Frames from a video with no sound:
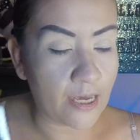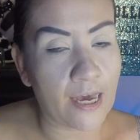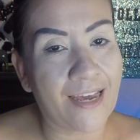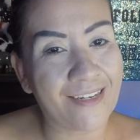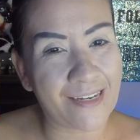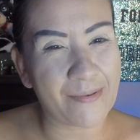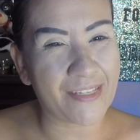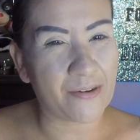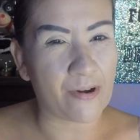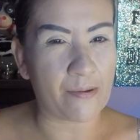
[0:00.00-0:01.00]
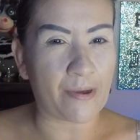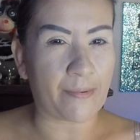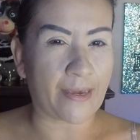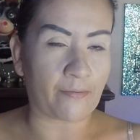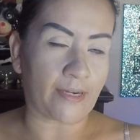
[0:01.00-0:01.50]
Anytime you see where I buy
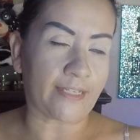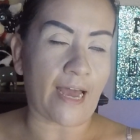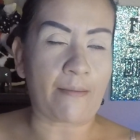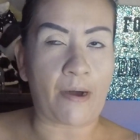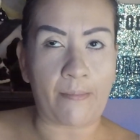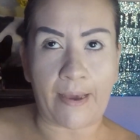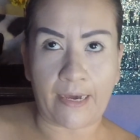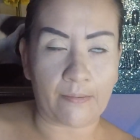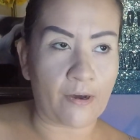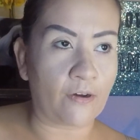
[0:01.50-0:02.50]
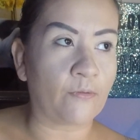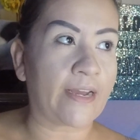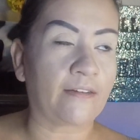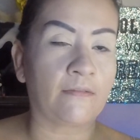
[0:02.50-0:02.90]
makeup, where I say I bought makeup, oh wait,